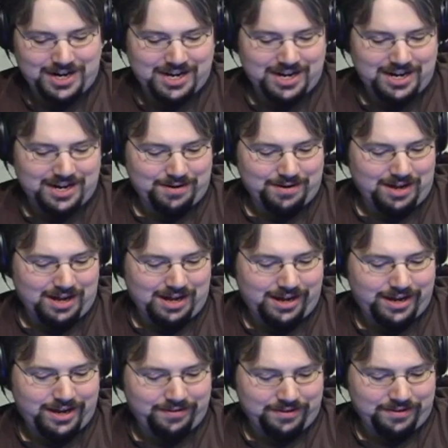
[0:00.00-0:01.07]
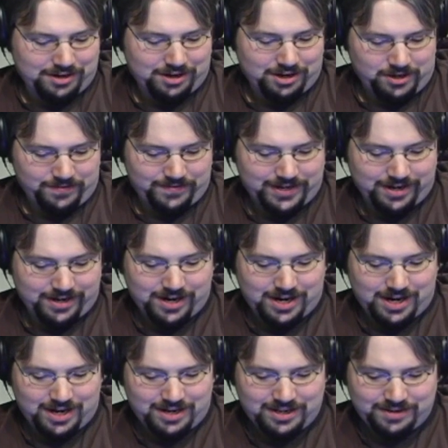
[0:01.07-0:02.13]
to get ahead of the curve
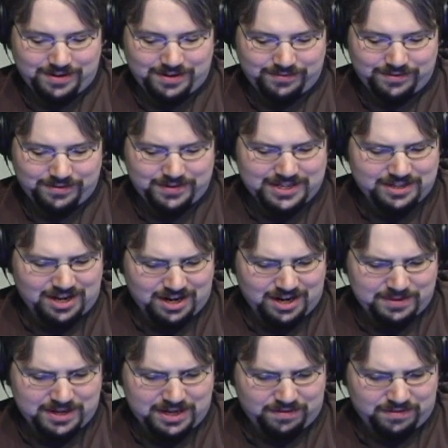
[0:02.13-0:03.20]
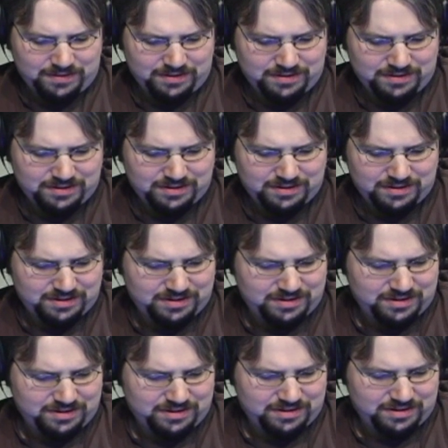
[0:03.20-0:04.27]
here. Do we talk about?
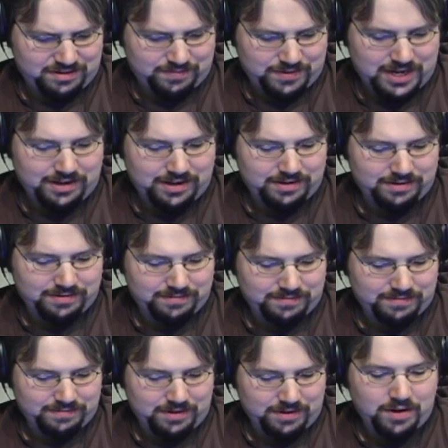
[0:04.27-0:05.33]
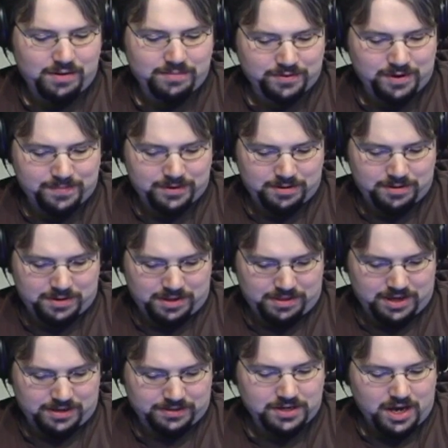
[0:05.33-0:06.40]
Oh, wait, I'm swapping up my
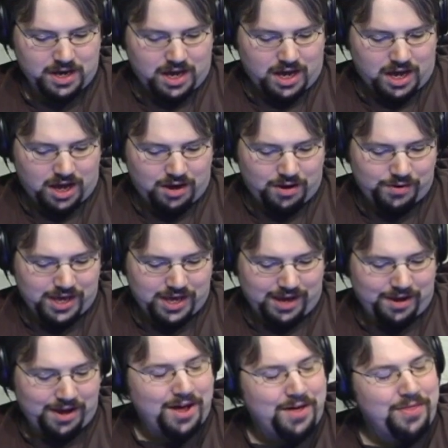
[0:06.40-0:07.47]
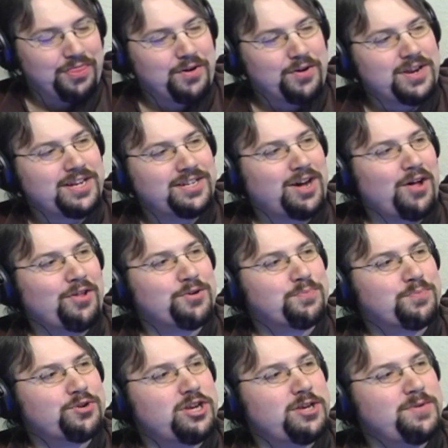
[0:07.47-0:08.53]
things. Okay, $30
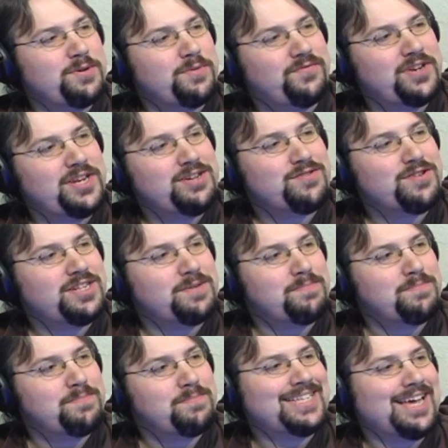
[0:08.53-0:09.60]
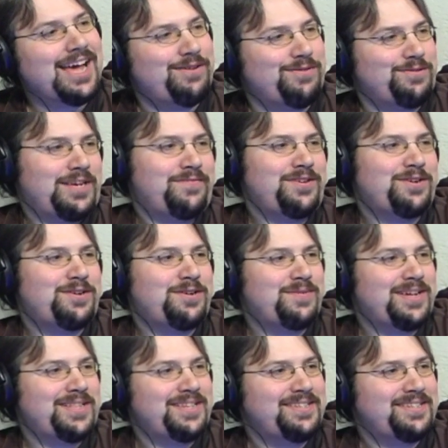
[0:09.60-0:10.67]
premium video on demand titles. Have you heard
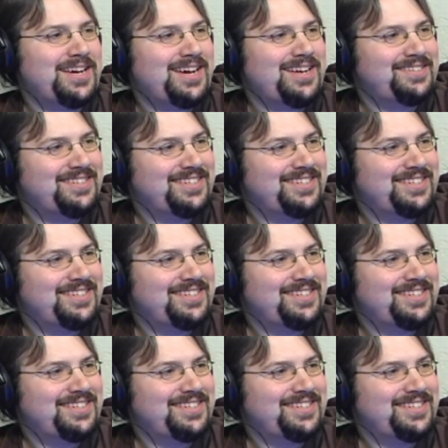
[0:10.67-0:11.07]
about this, guys?